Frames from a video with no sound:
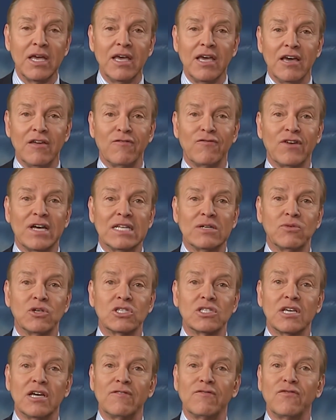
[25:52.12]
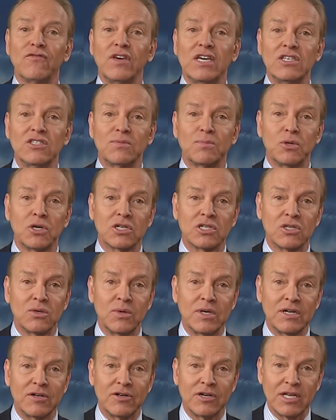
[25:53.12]
And follow us on Facebook,
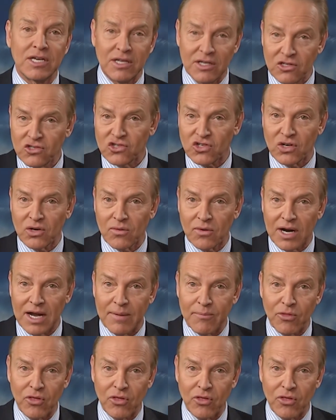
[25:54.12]
Twitter, and Instagram.